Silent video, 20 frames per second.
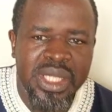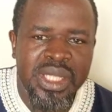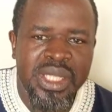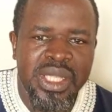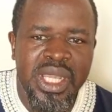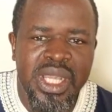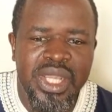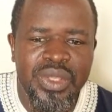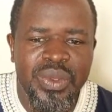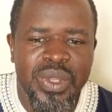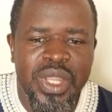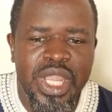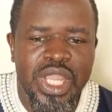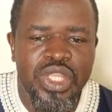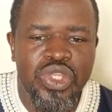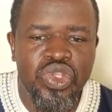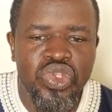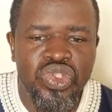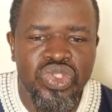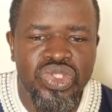Yeah, you
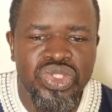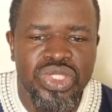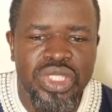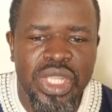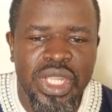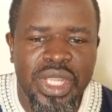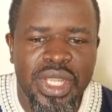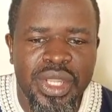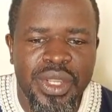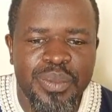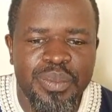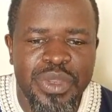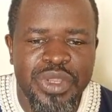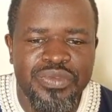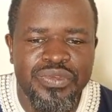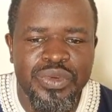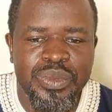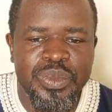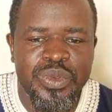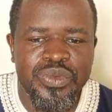can use
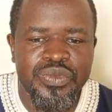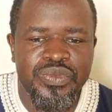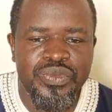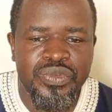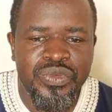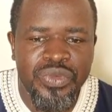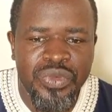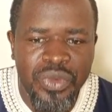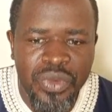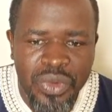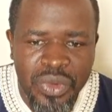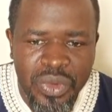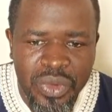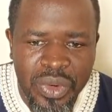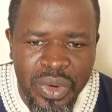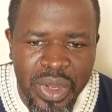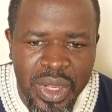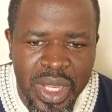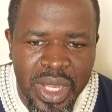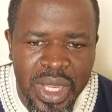metformin
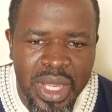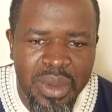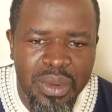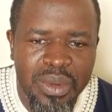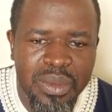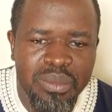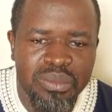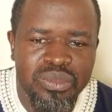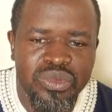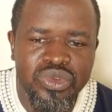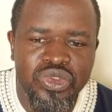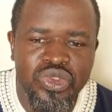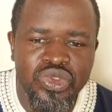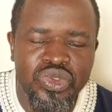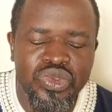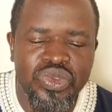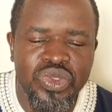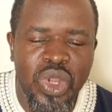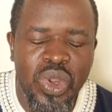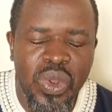for
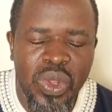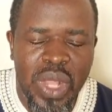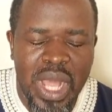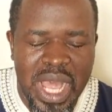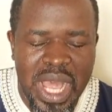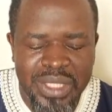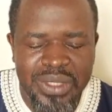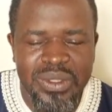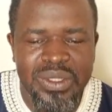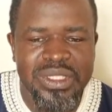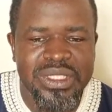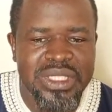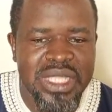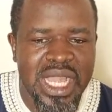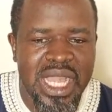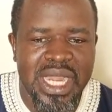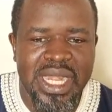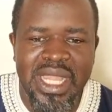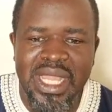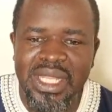adults
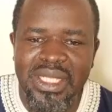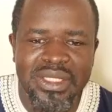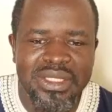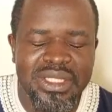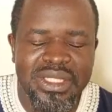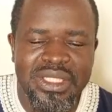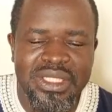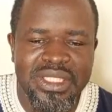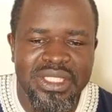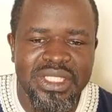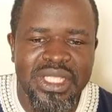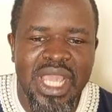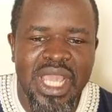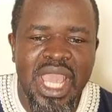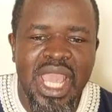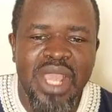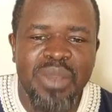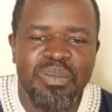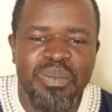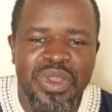and elderly.
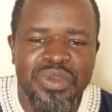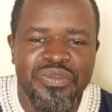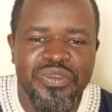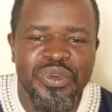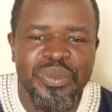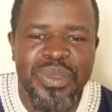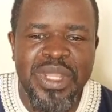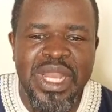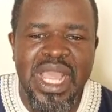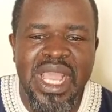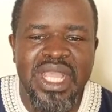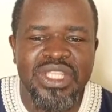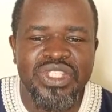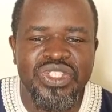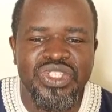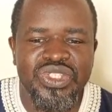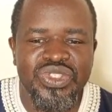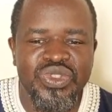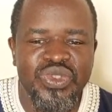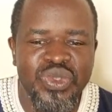Metformin
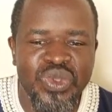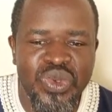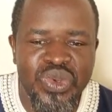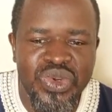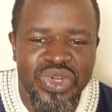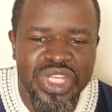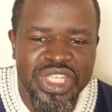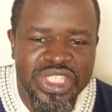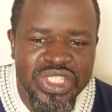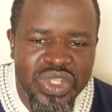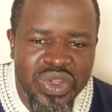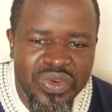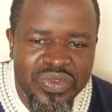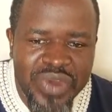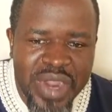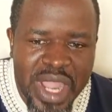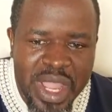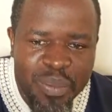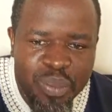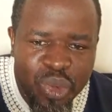has no risk of
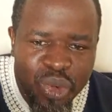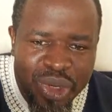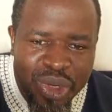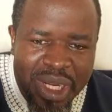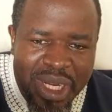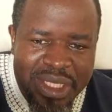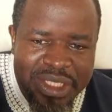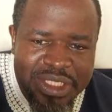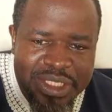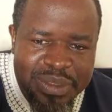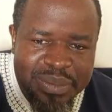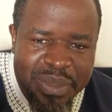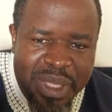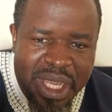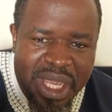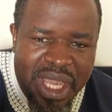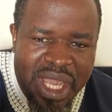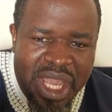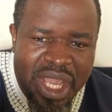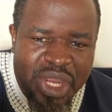
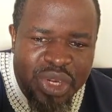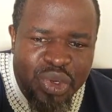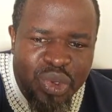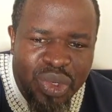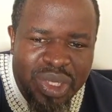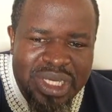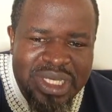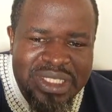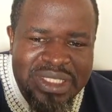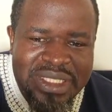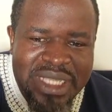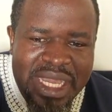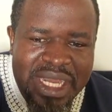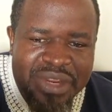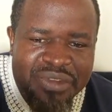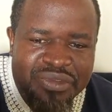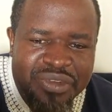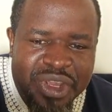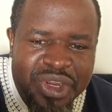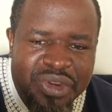hypoglycemia. The only side
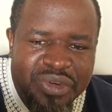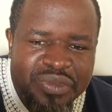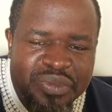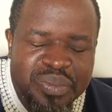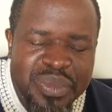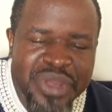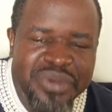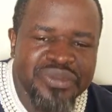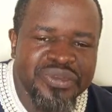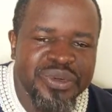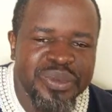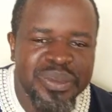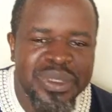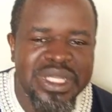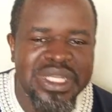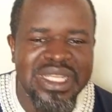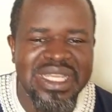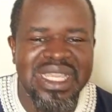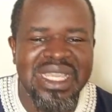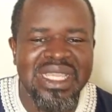effect of
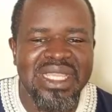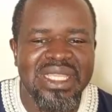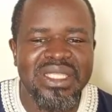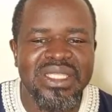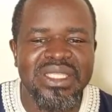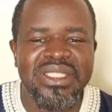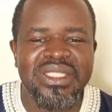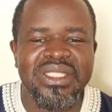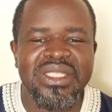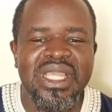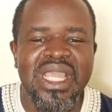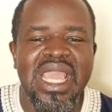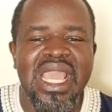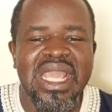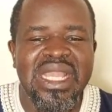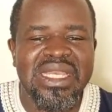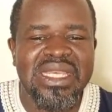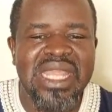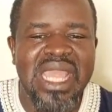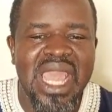metformin is
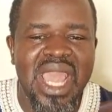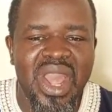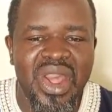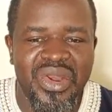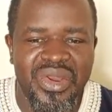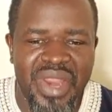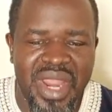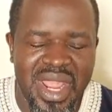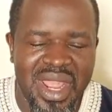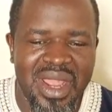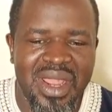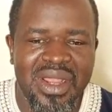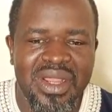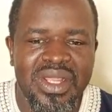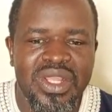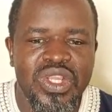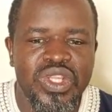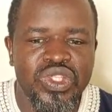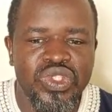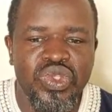diarrhea.
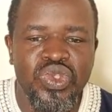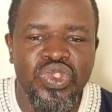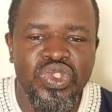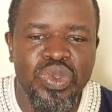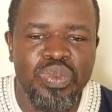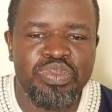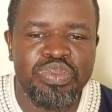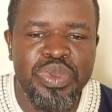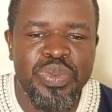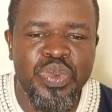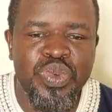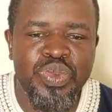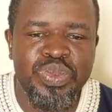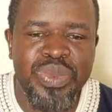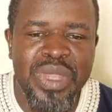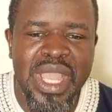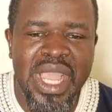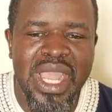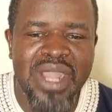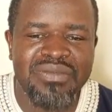So some people
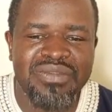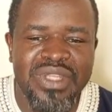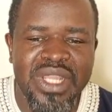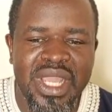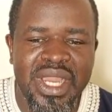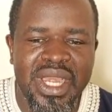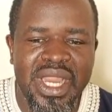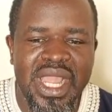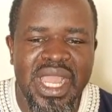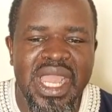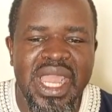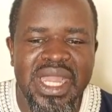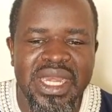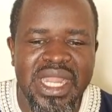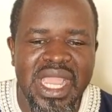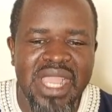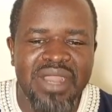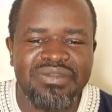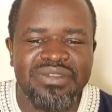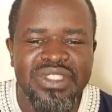may have diarrhea, and
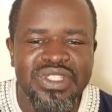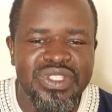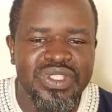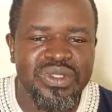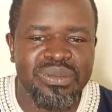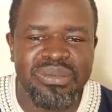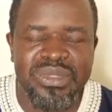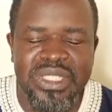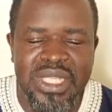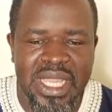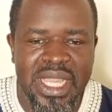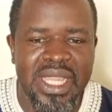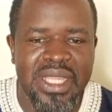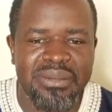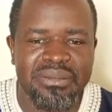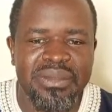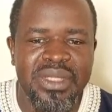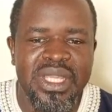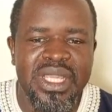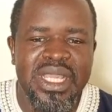after some
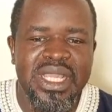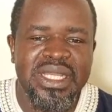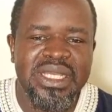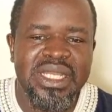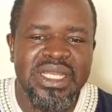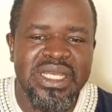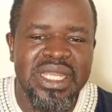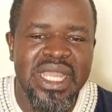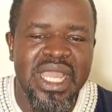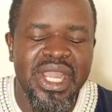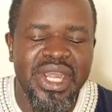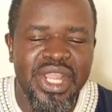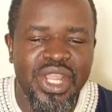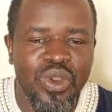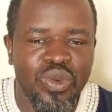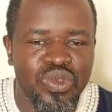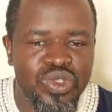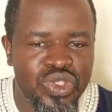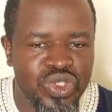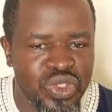time, the diarrhea
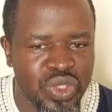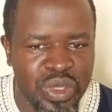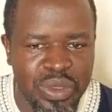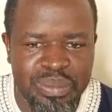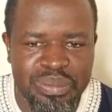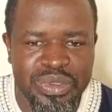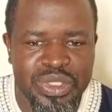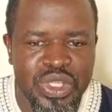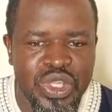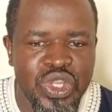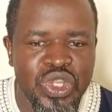will stop.